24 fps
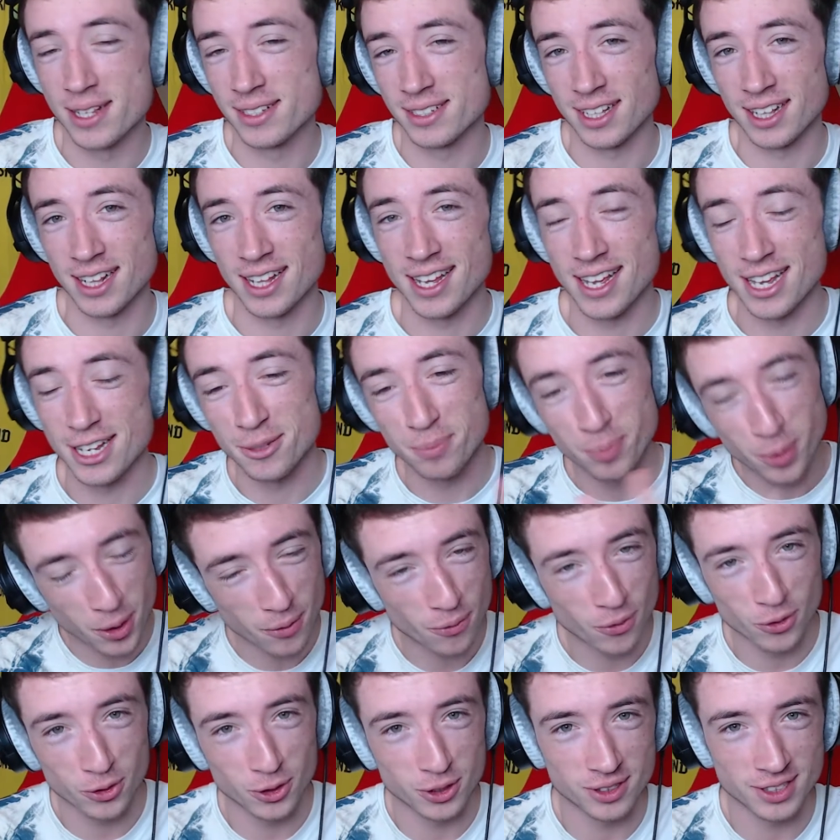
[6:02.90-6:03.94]
clear. It's
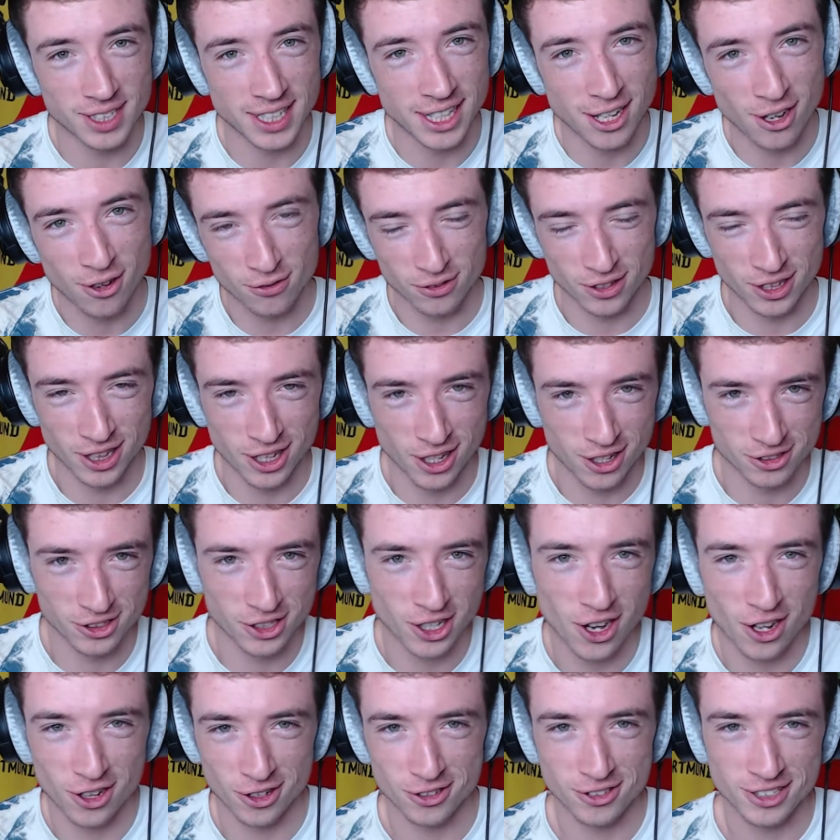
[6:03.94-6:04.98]
beautiful to see after the last
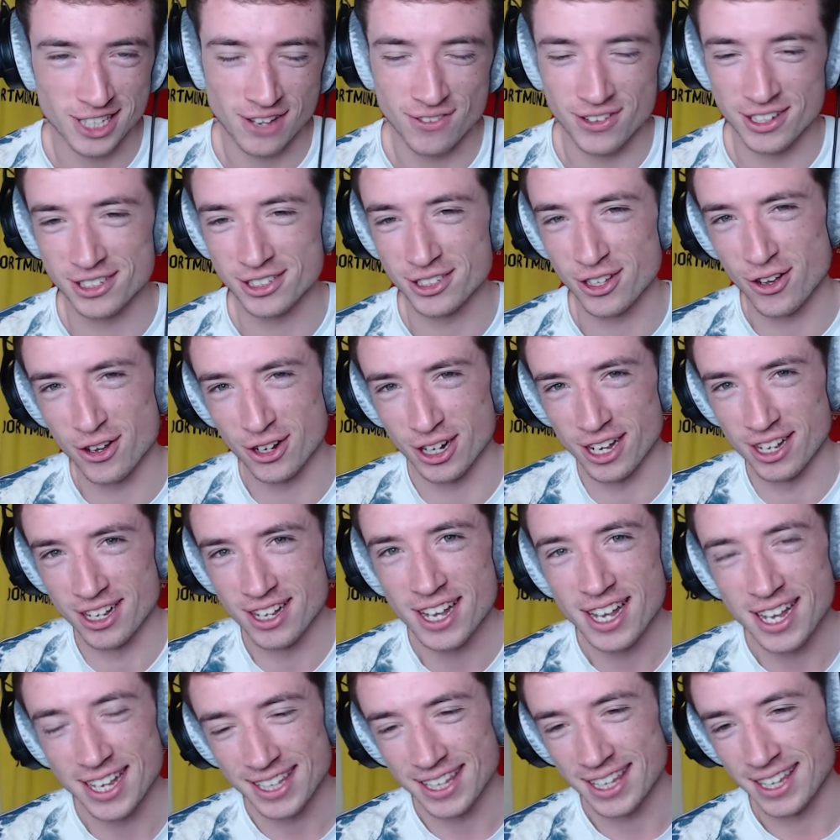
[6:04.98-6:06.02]
Carlos Tevez saga
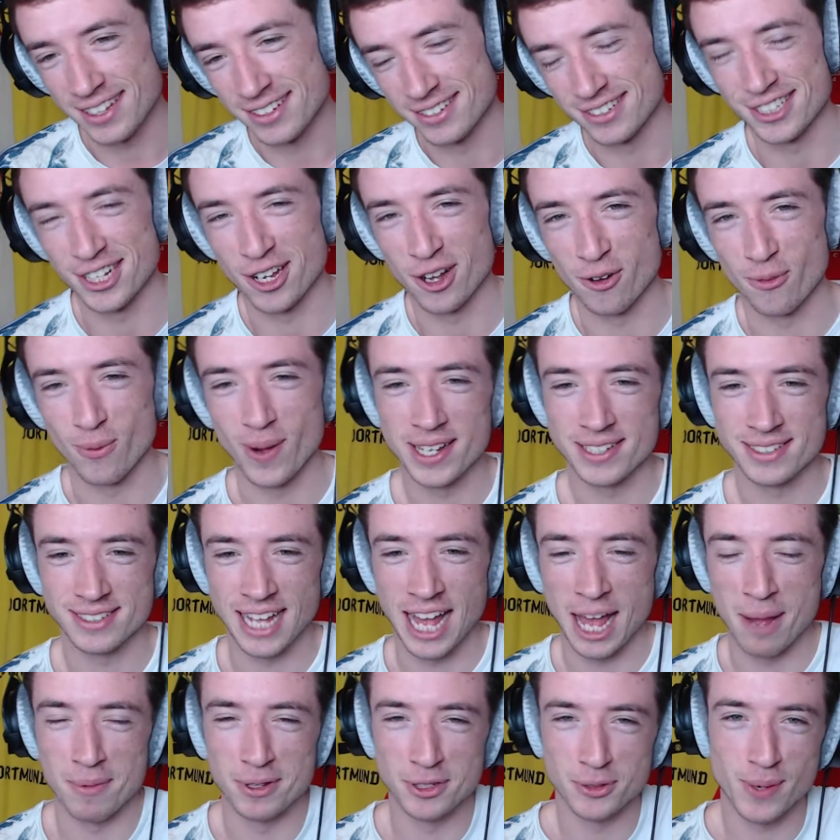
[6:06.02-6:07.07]
years ago at West
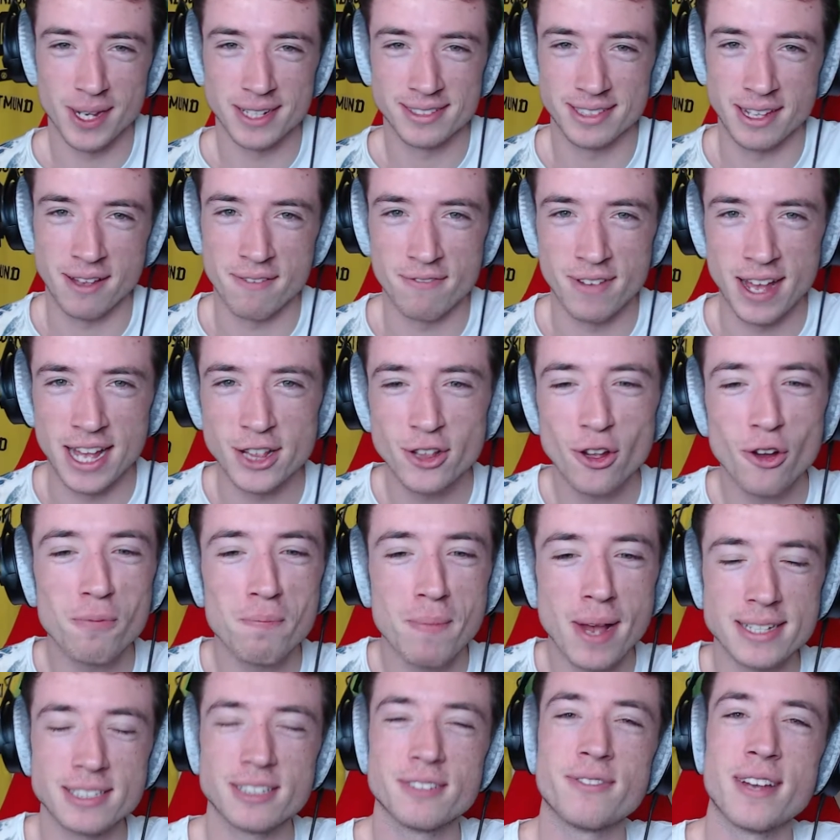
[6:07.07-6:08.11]
Ham. As a West Ham fan, not a
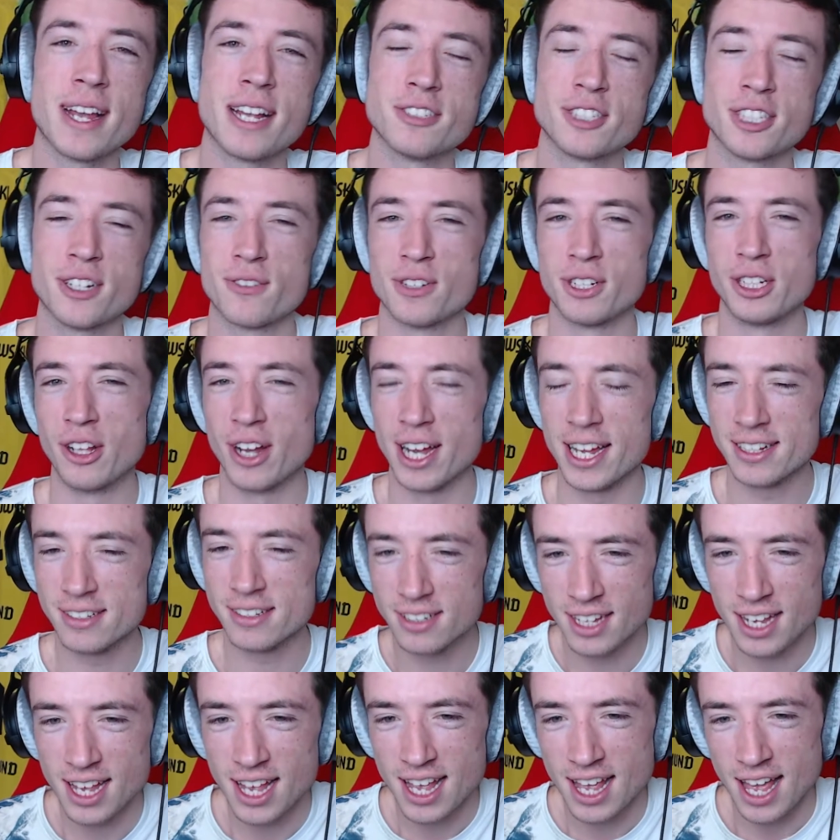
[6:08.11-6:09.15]
massive fan of Sheffield United.
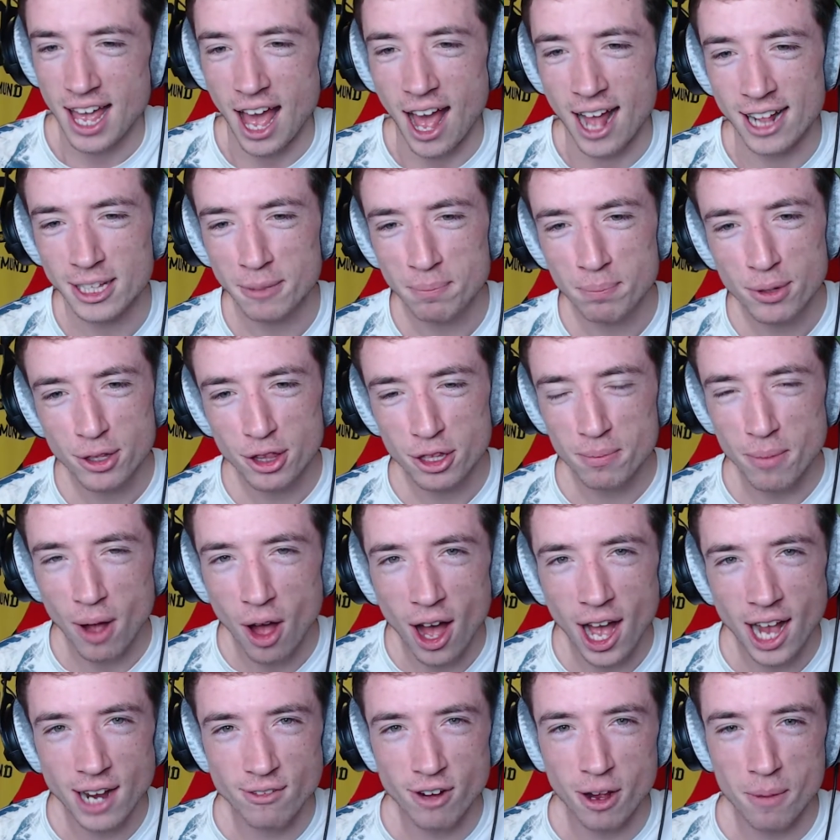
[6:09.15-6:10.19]
I did put them
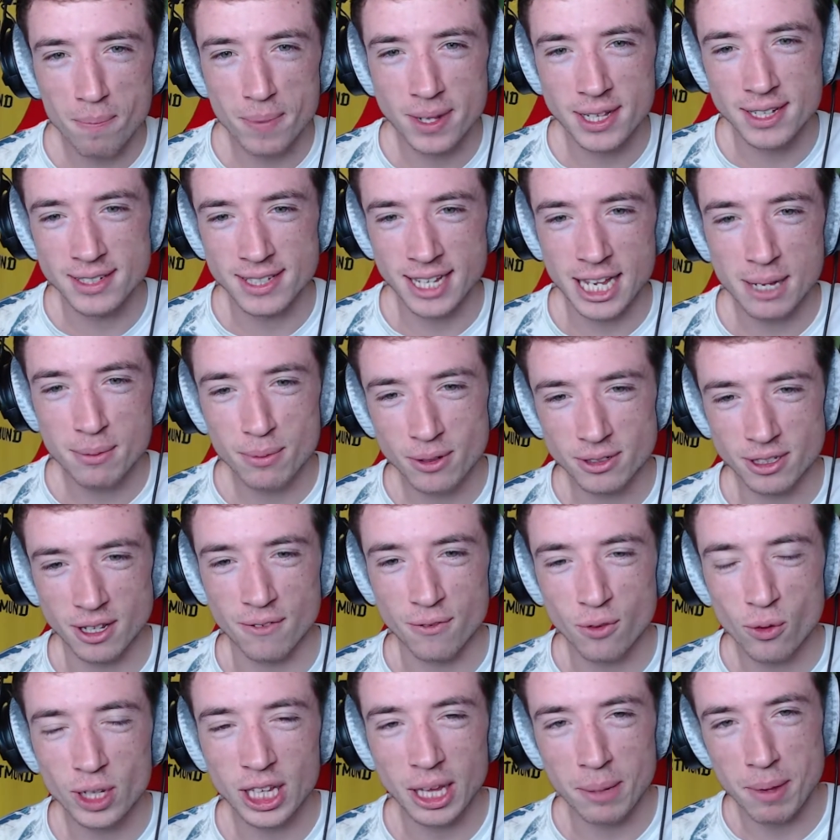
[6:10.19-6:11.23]
higher up in the table because I
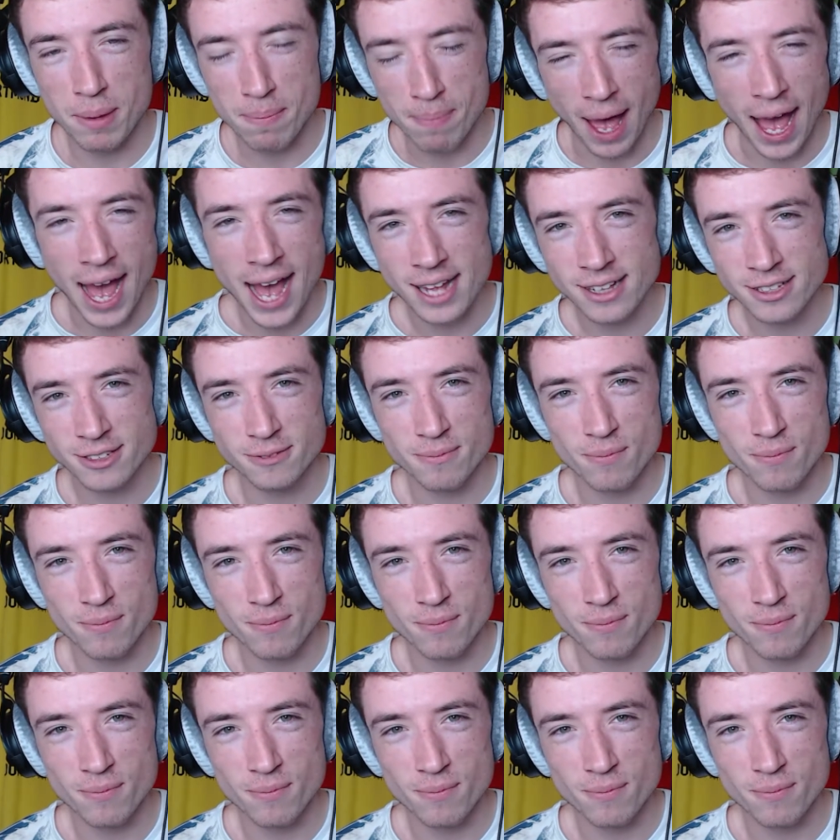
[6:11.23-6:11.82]
thought they'd be bad,